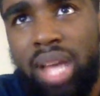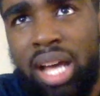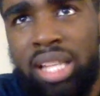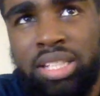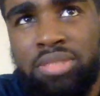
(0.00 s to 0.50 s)

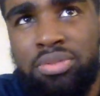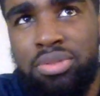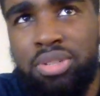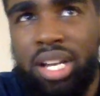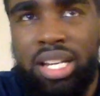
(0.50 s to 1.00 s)
I looked
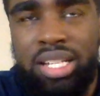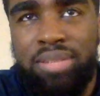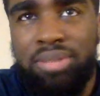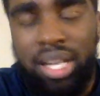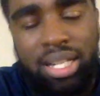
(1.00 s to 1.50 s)
for it. I
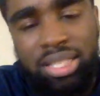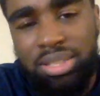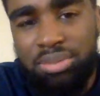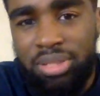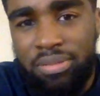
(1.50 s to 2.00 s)

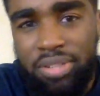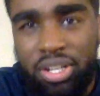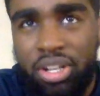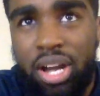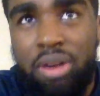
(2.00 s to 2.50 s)
couldn't really
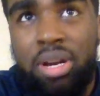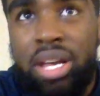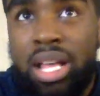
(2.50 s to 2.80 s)
figure it out.